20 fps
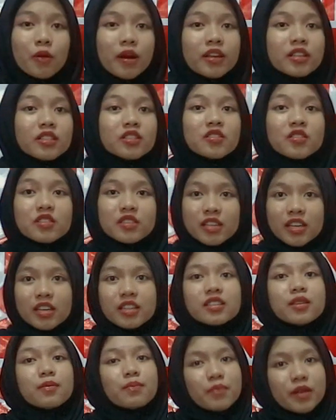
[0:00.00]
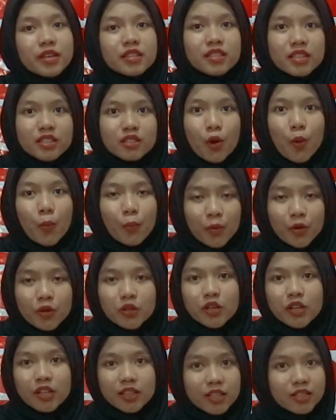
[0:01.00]
ways to seize the business
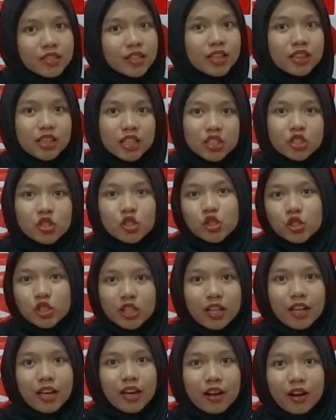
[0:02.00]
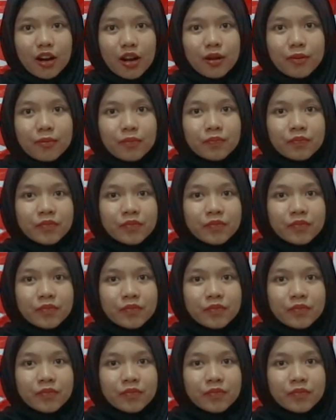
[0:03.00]
opportunities in this digital era.